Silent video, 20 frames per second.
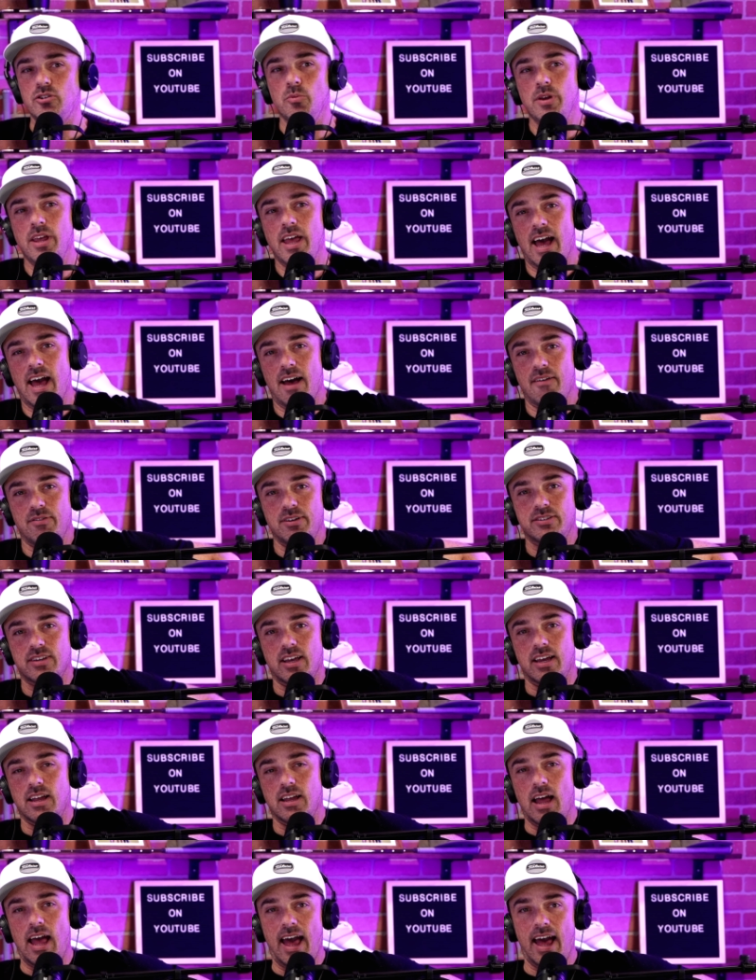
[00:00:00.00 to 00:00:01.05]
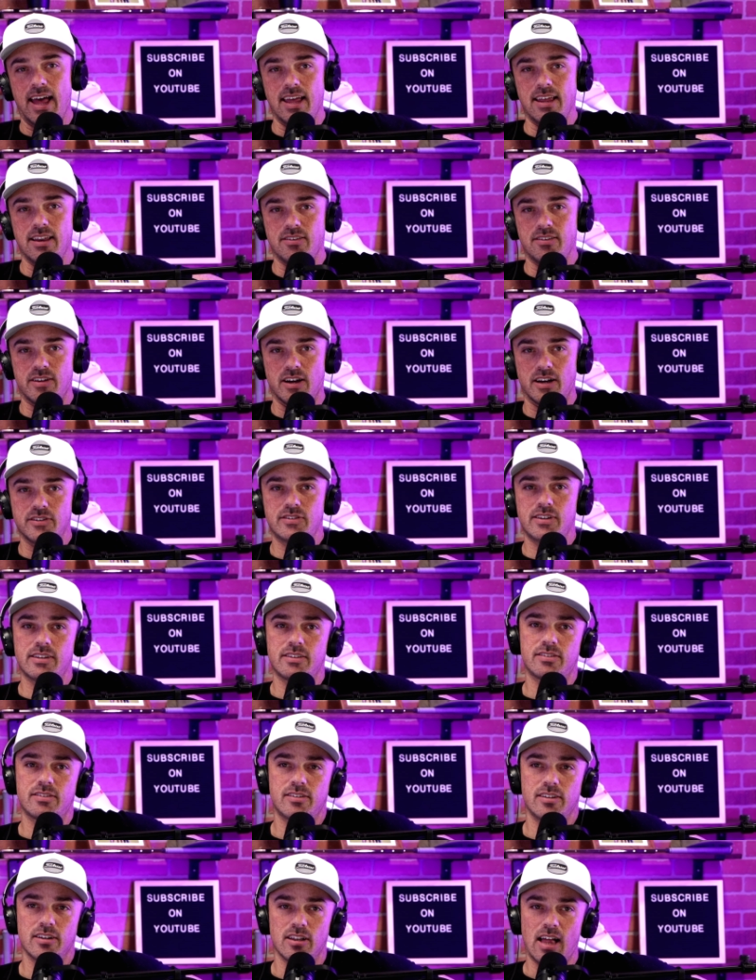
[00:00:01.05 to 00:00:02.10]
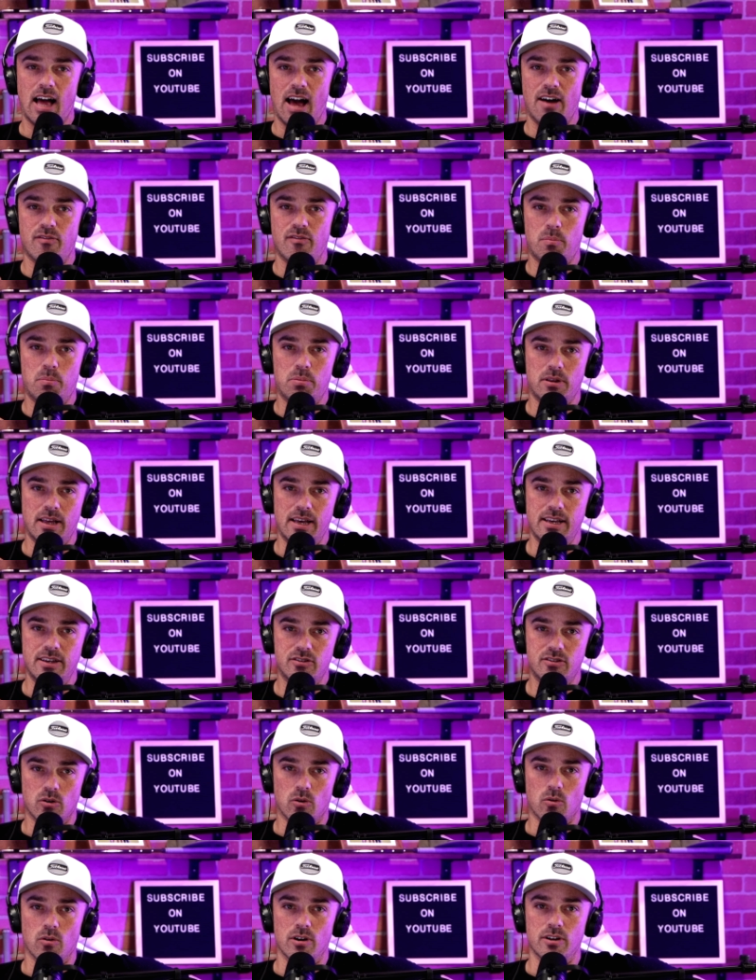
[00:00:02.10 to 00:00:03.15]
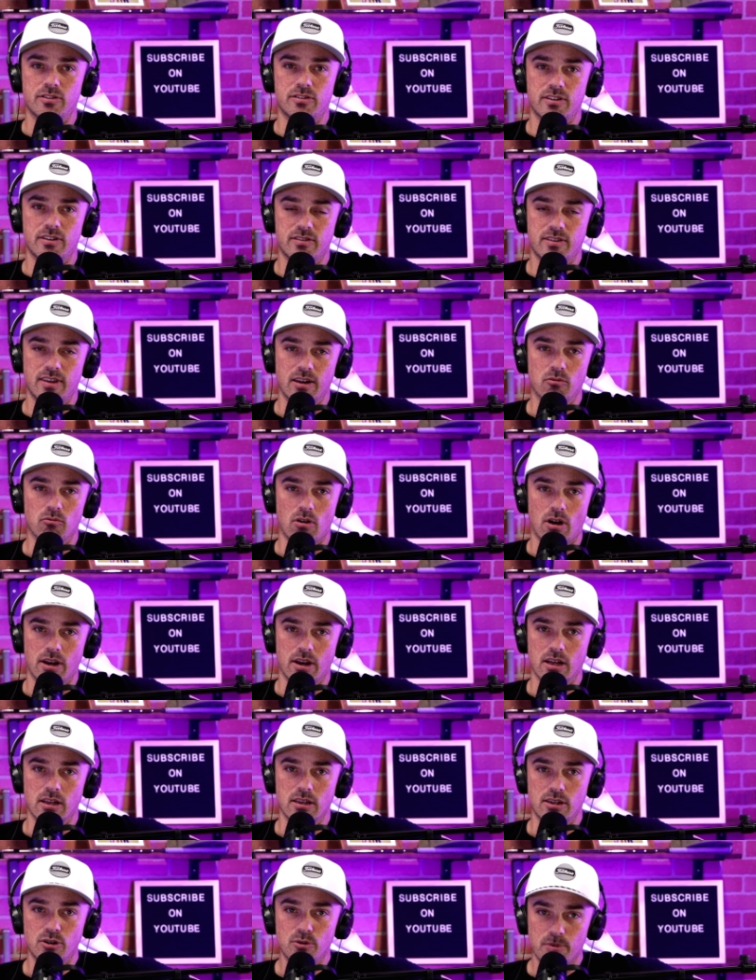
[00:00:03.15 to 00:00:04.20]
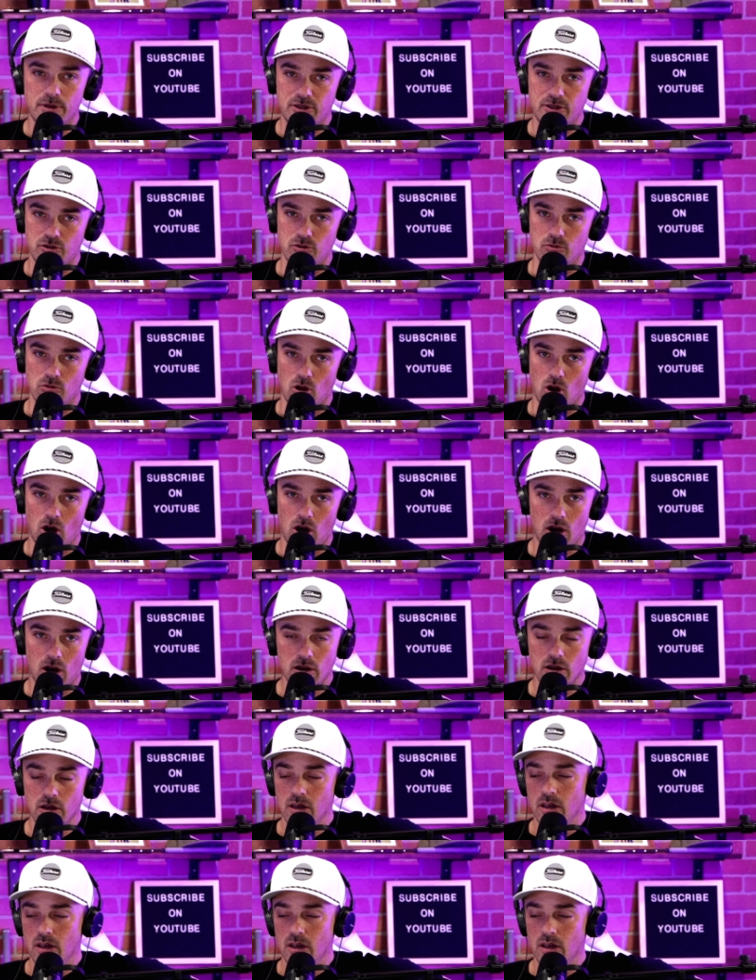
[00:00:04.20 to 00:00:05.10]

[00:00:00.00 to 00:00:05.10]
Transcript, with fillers: we have is, like, A, does it still have a place, or is this thing running a little bit too long?